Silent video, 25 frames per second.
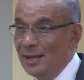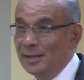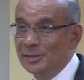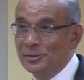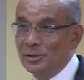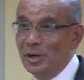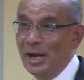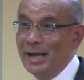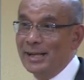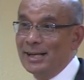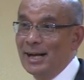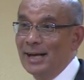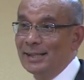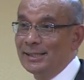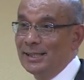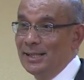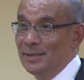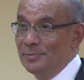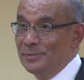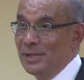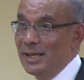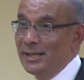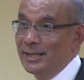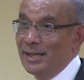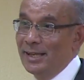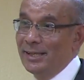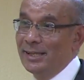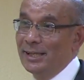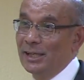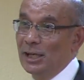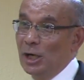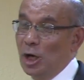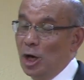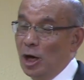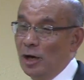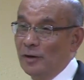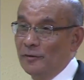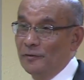So I can't help thinking
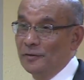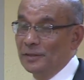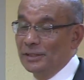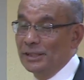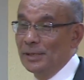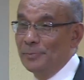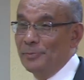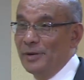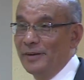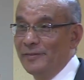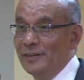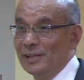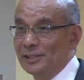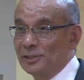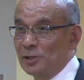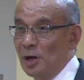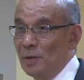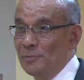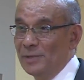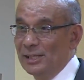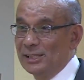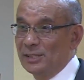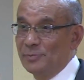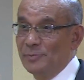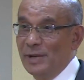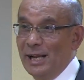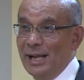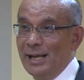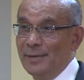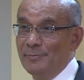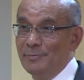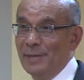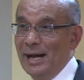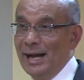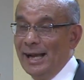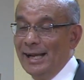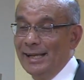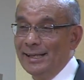here of the previous comments
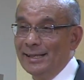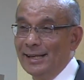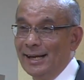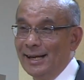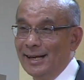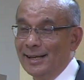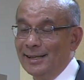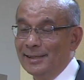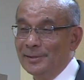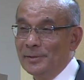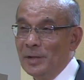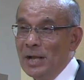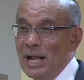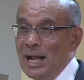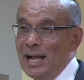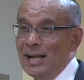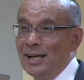made by